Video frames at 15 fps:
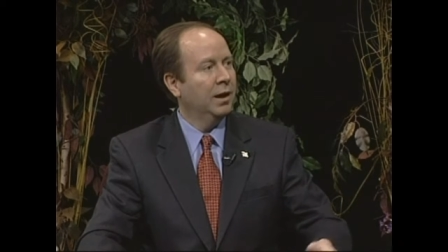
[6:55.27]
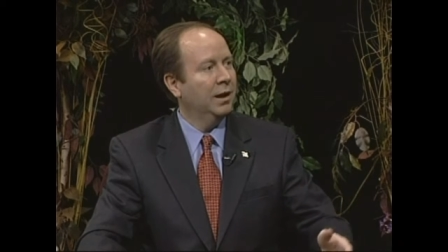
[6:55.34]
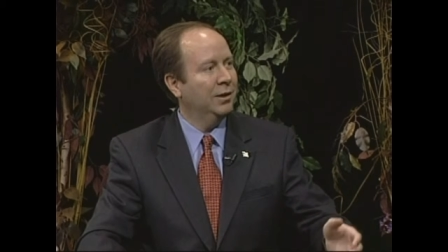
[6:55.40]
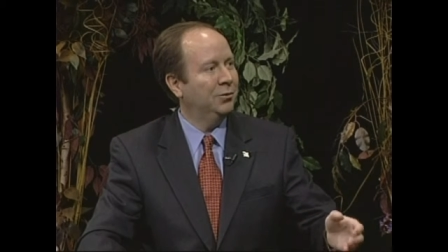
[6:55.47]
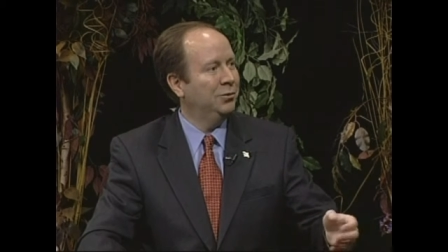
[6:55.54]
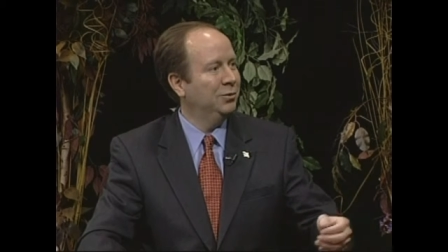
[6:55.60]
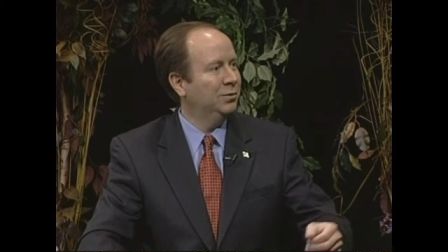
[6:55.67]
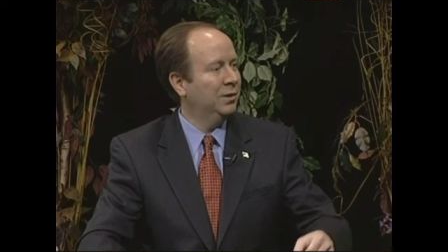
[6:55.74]
And
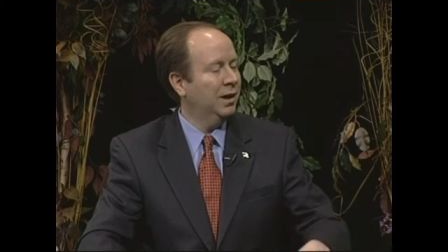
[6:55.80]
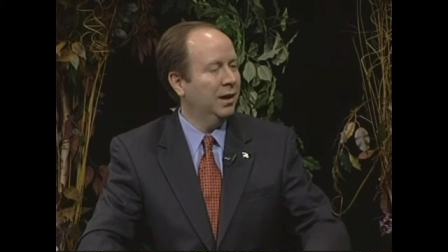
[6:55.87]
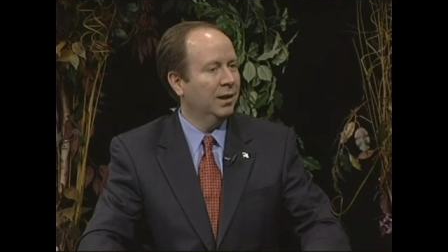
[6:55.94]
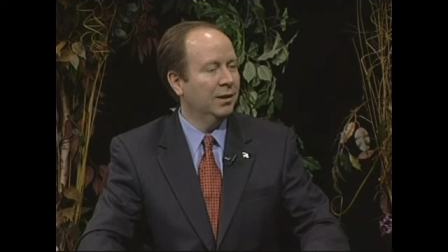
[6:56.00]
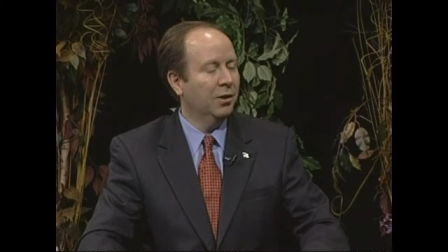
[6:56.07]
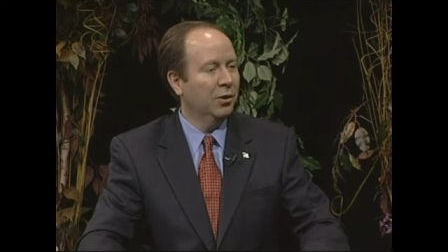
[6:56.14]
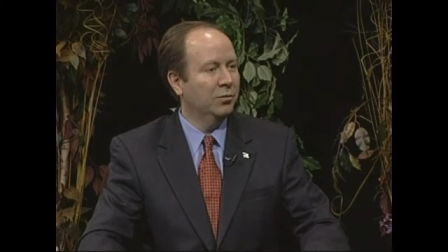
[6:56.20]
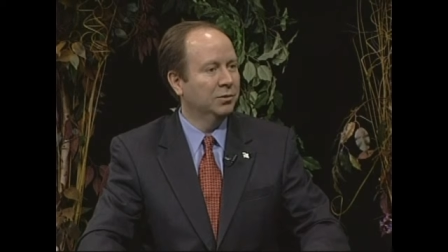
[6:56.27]
as you
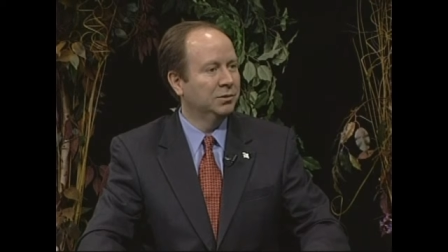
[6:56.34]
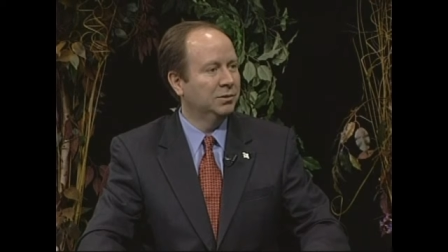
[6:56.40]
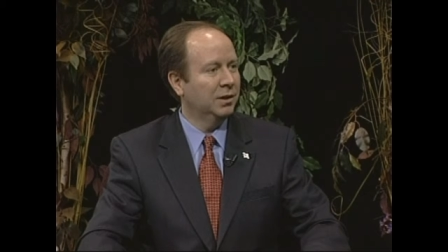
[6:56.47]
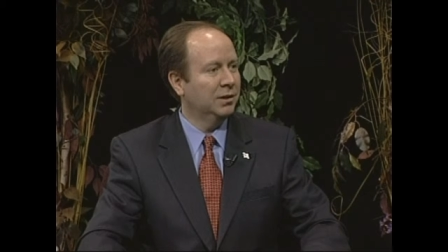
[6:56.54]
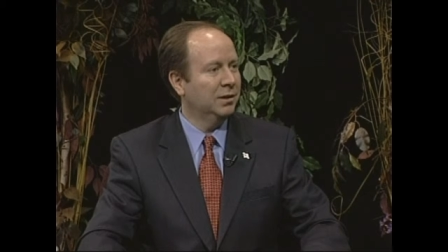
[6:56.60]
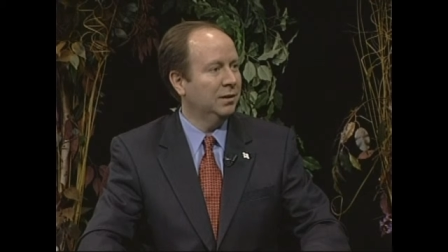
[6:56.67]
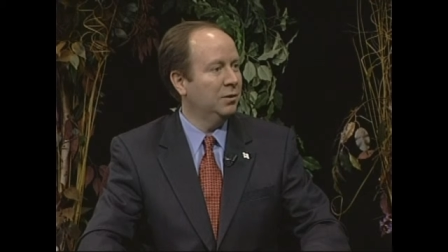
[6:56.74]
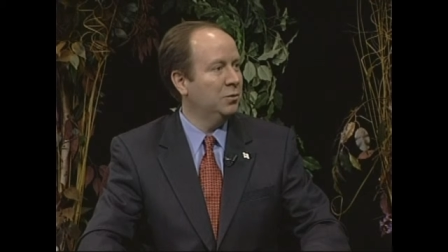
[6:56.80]
said, all of a
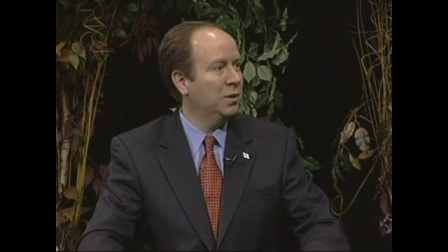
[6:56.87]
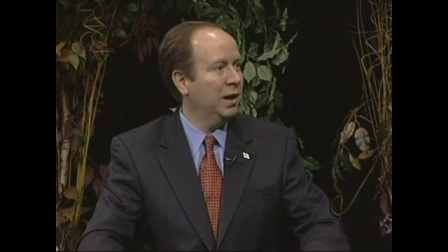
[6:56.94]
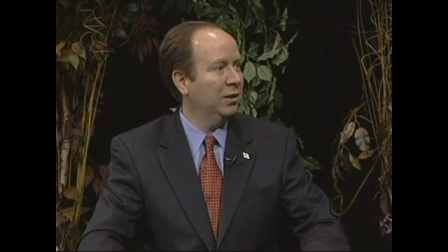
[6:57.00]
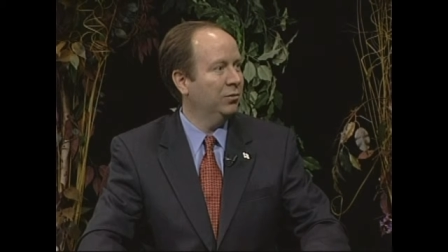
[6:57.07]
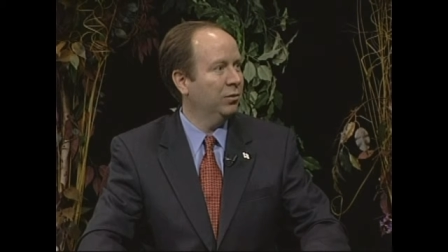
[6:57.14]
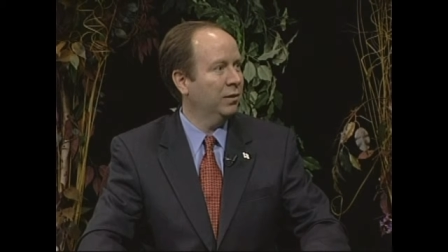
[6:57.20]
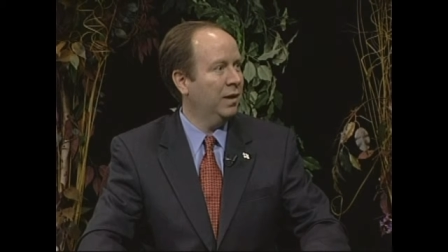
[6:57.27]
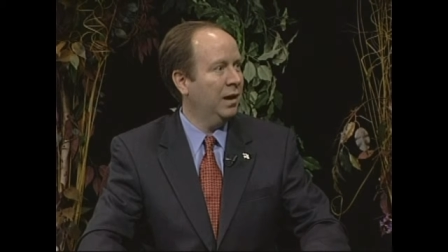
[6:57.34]
sudden in New
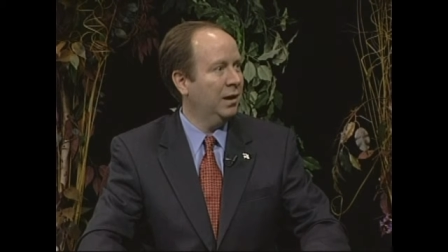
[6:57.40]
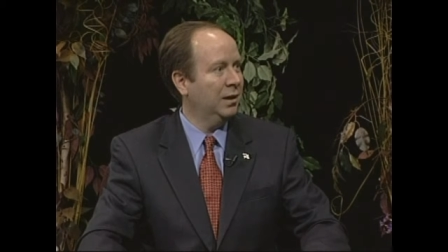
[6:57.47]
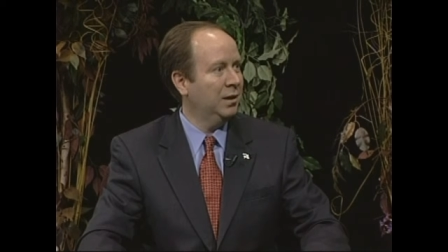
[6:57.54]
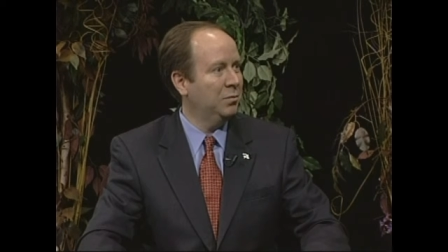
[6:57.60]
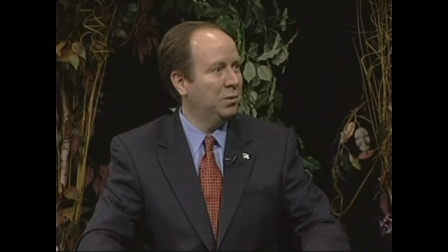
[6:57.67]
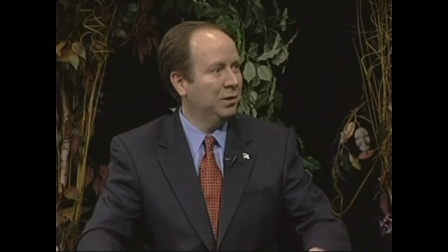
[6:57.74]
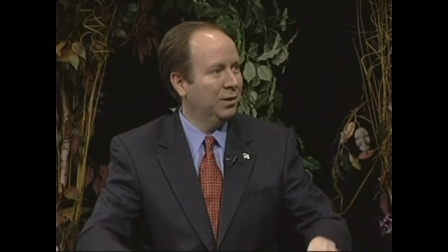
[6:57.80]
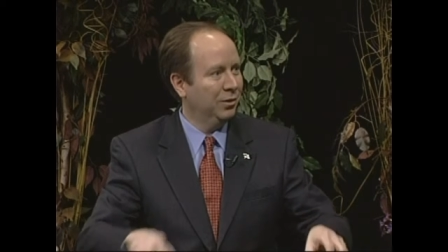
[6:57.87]
Castle
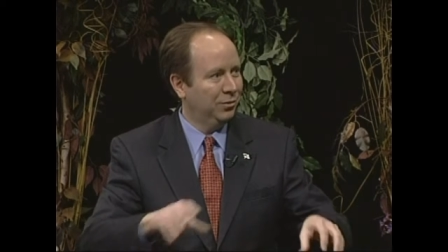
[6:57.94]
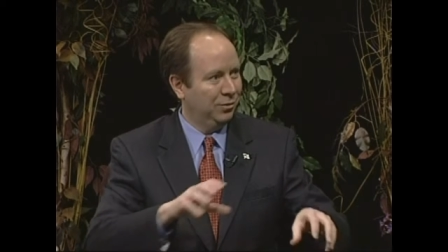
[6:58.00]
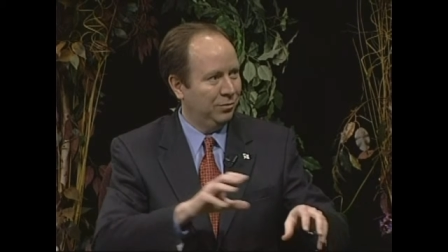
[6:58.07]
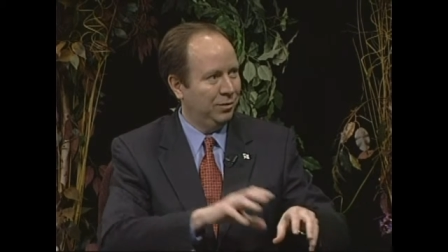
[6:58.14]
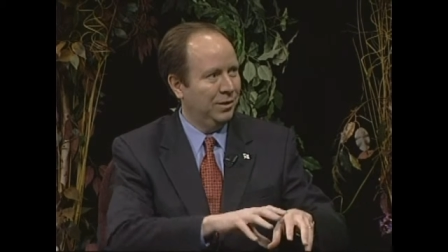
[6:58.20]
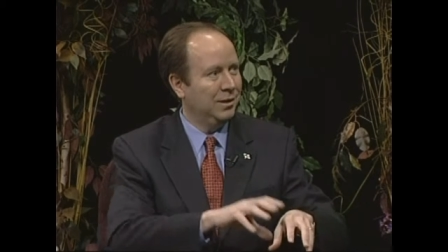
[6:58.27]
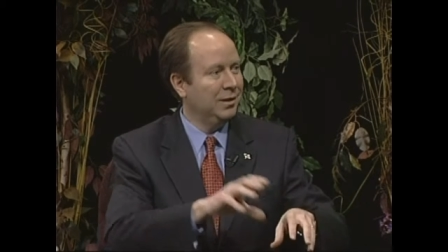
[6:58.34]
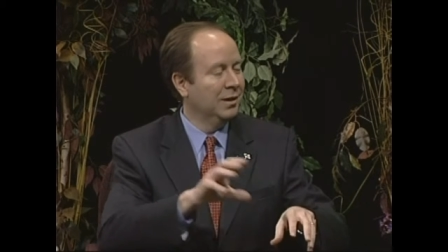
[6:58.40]
County, because
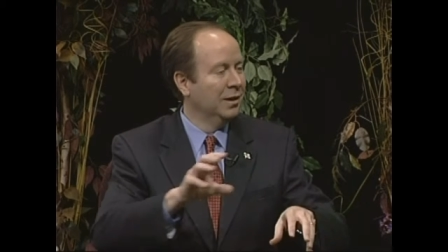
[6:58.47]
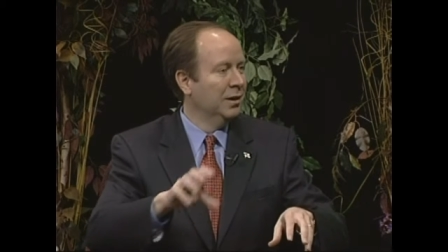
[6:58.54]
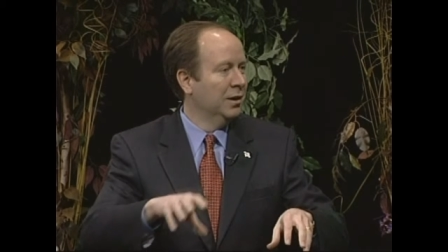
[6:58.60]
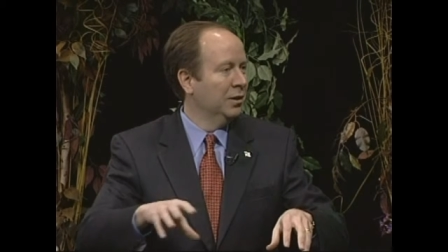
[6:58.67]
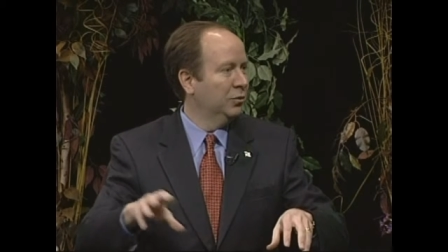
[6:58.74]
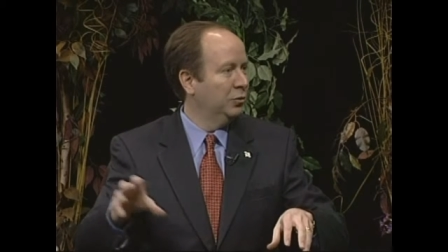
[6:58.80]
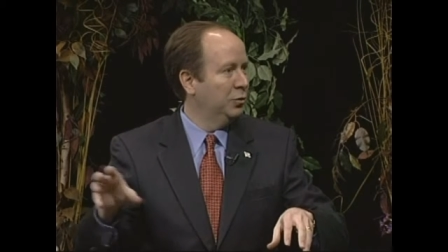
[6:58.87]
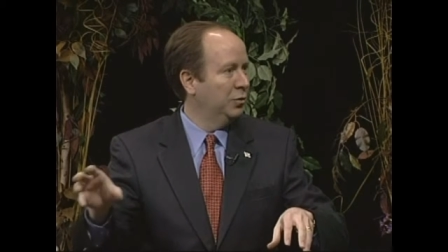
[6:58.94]
of the
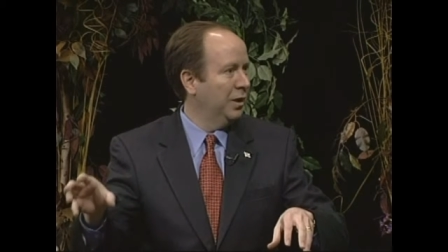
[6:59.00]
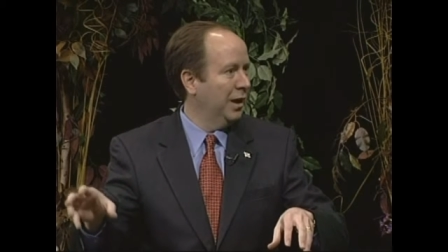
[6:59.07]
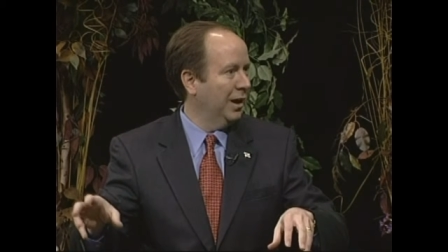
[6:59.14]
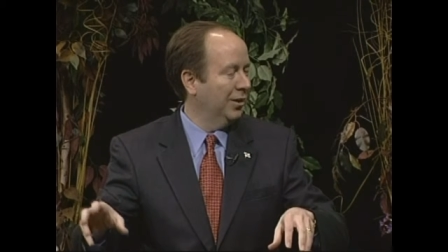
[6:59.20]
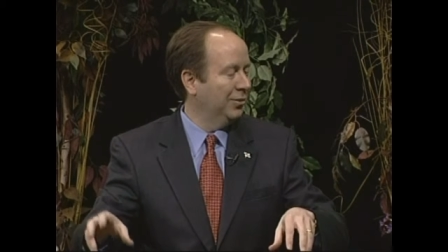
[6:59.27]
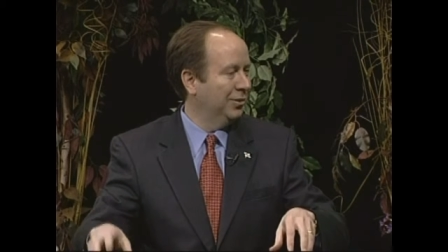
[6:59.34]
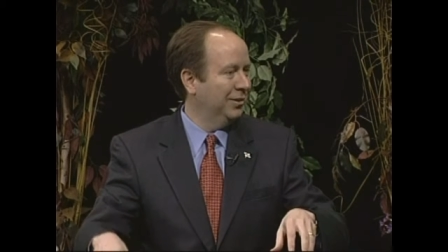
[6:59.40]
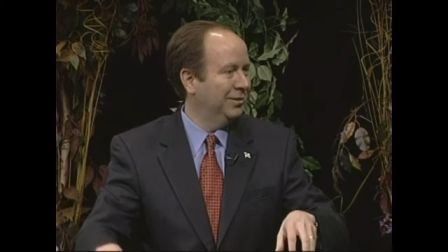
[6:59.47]

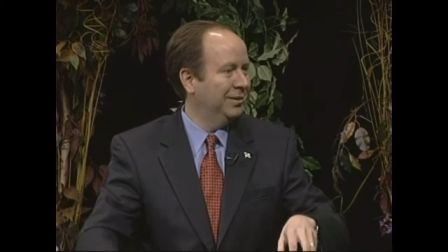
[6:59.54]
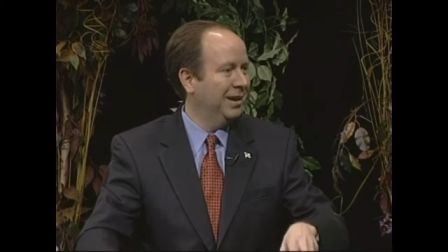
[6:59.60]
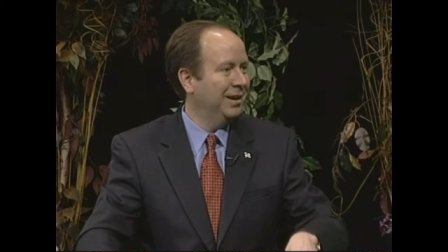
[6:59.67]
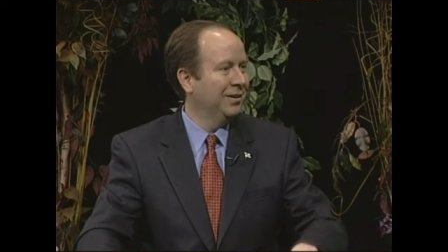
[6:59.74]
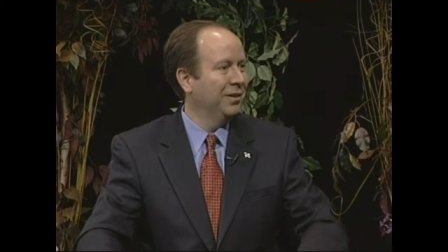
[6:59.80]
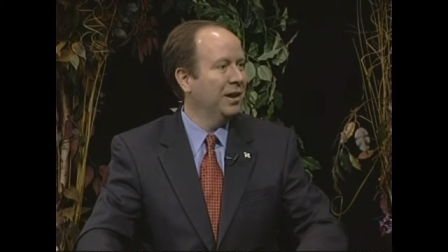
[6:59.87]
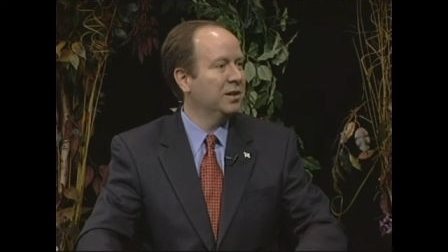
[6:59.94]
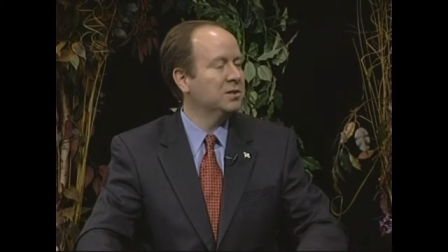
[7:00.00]

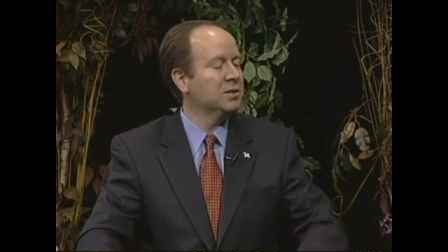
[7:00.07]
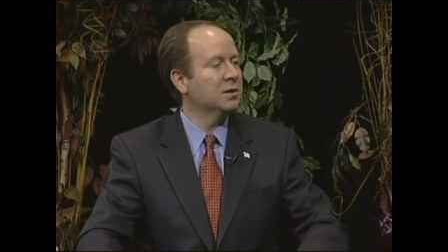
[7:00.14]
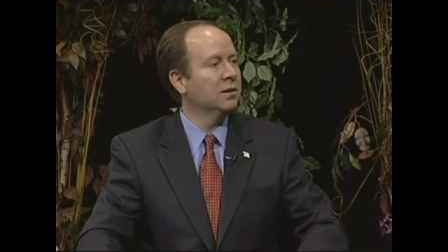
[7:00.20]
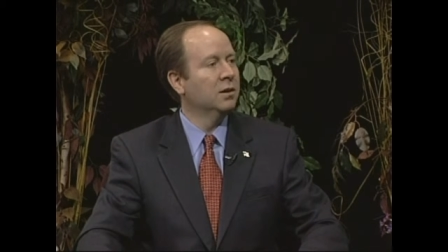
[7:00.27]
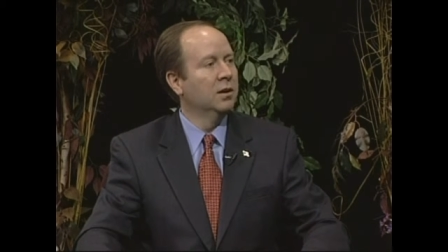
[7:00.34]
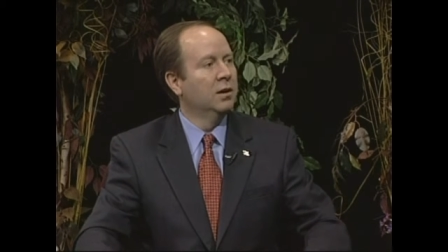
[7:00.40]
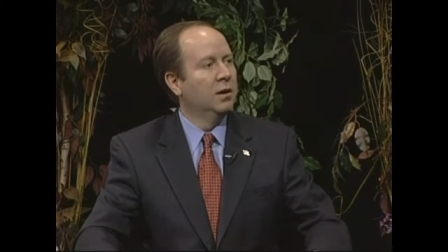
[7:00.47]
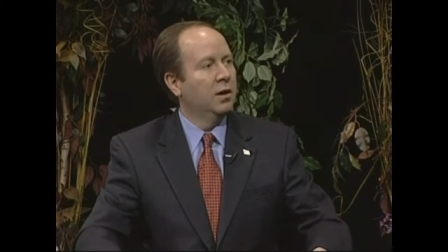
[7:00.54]
2010
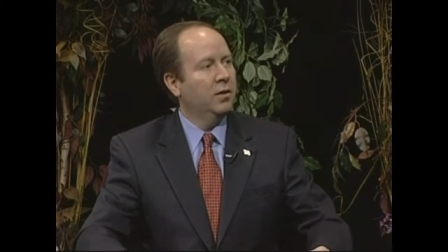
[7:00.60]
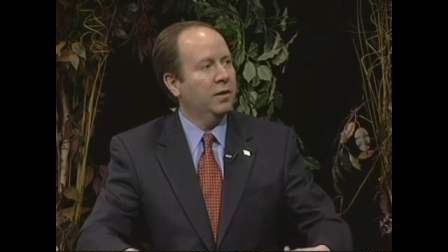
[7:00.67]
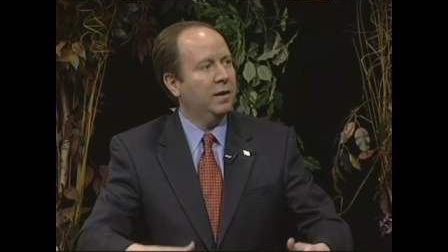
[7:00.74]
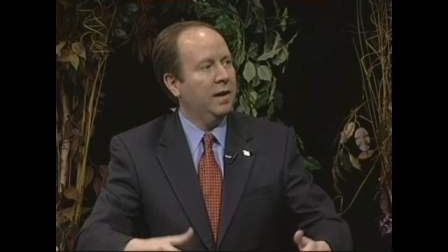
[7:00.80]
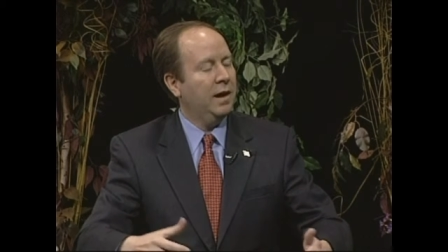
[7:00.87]
election, the